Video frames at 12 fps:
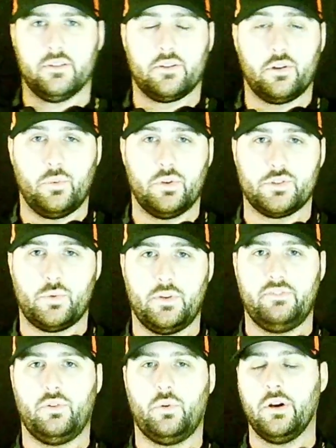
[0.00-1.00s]

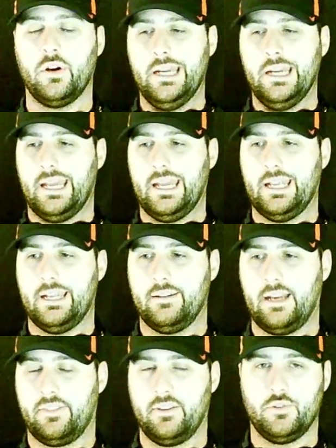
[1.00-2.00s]
31-24. And I
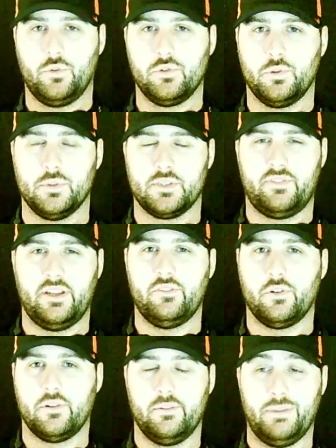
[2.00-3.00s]
think Georgia was
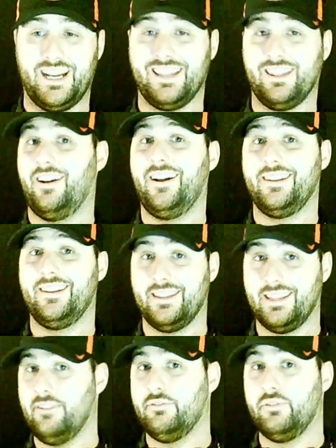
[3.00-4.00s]
favored by a lot in
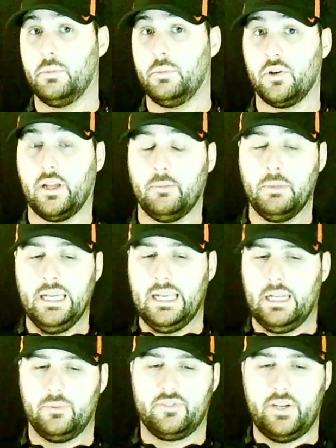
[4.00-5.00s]
that football game. And it
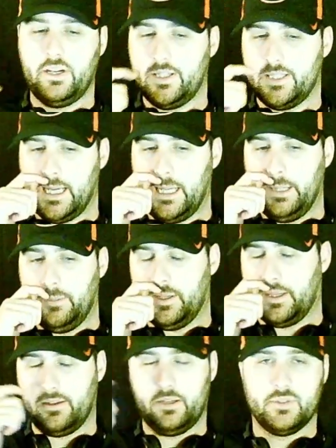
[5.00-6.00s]
was very tight. I
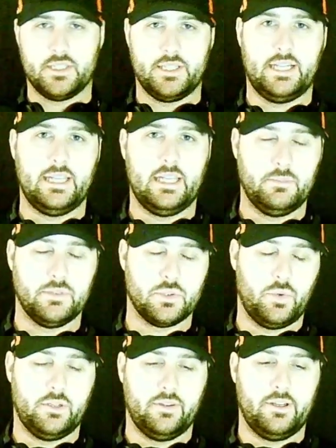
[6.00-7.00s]
think it was a night game as
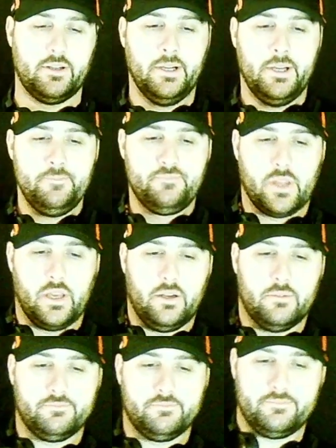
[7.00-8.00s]
well there,
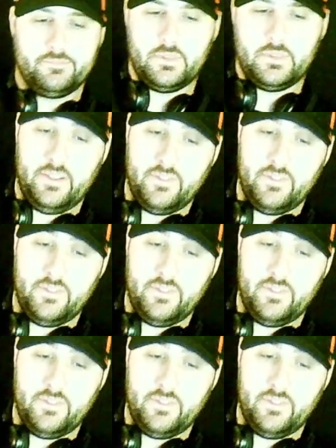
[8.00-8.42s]
even